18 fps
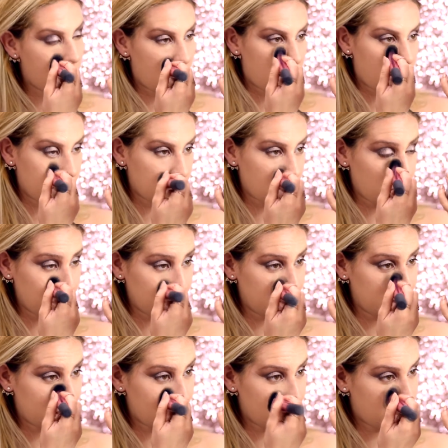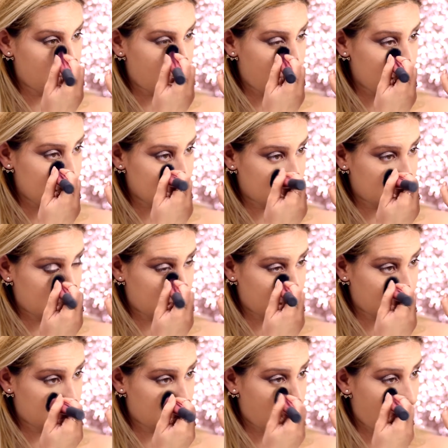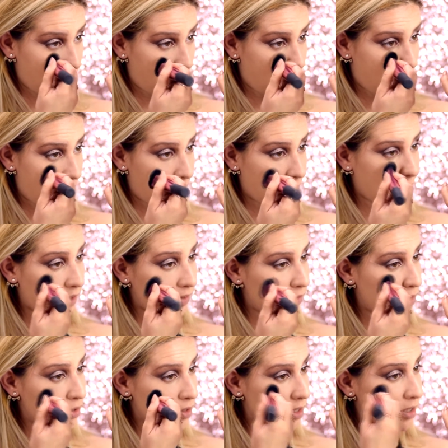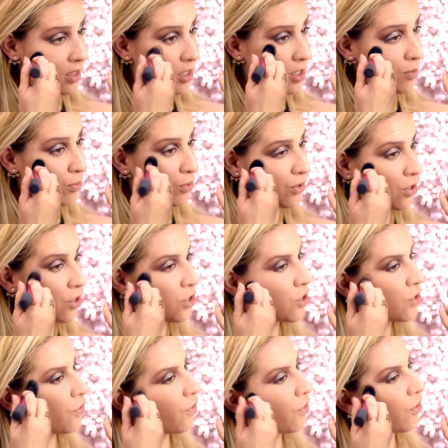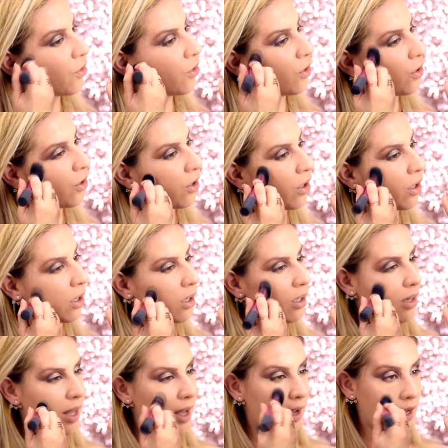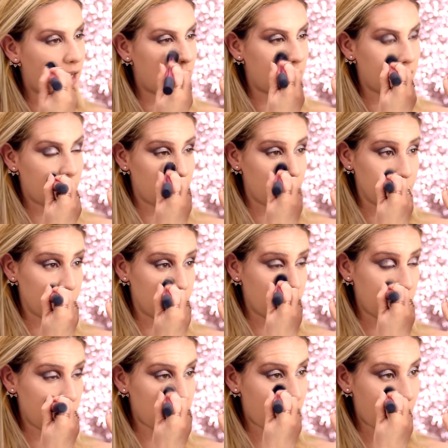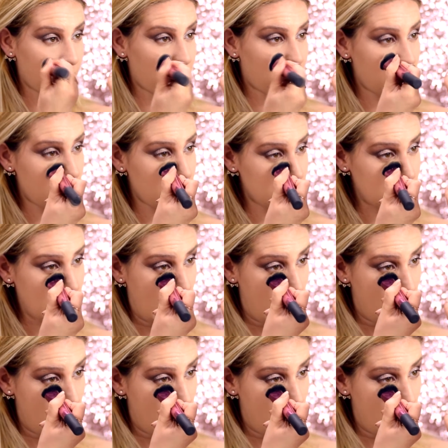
And I want to tell you guys that I have to use this brush for like contouring my face,